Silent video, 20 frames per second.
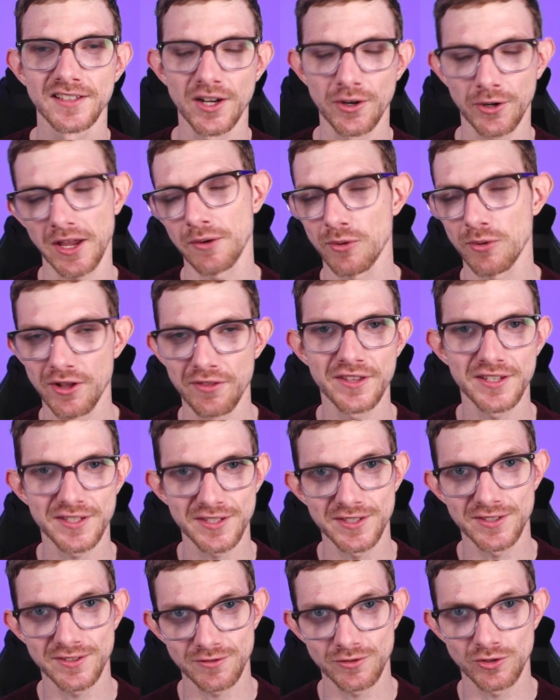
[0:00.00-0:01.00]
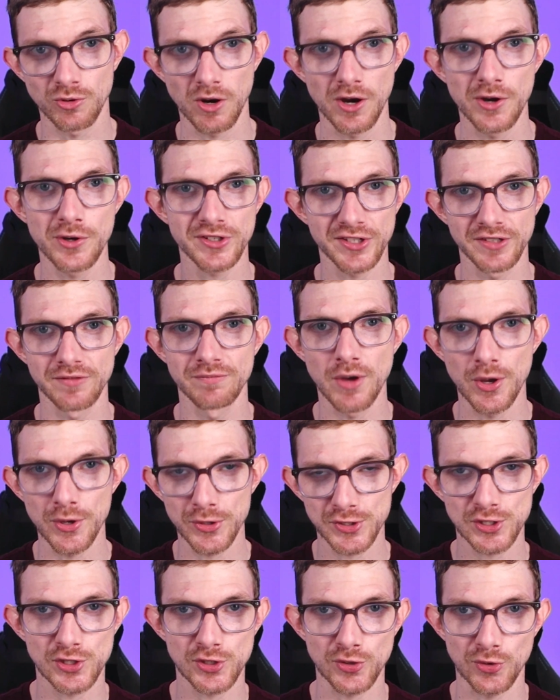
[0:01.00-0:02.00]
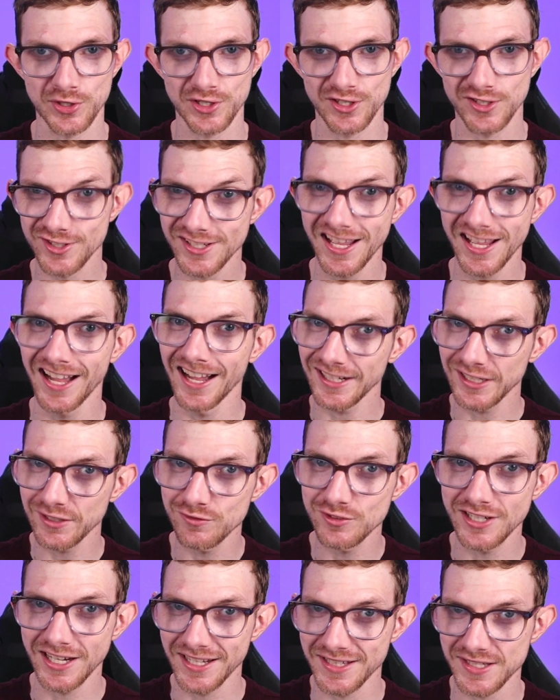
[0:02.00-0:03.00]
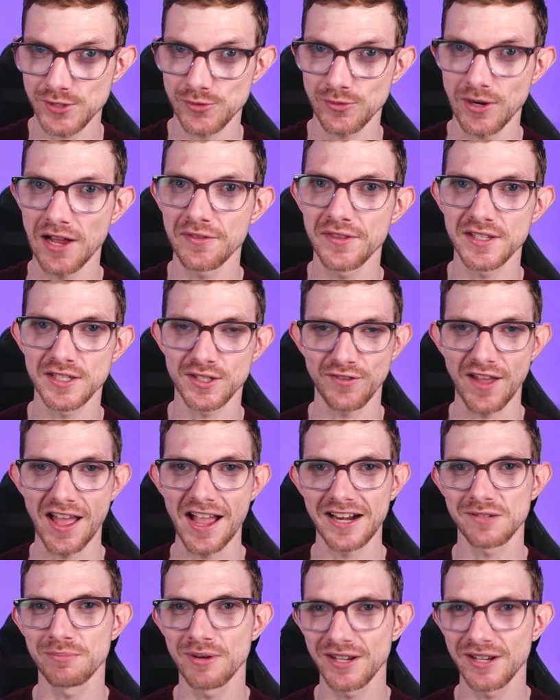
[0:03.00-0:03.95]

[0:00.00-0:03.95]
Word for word: Okay, well, this is gross, and most sources kind of dance around this fact,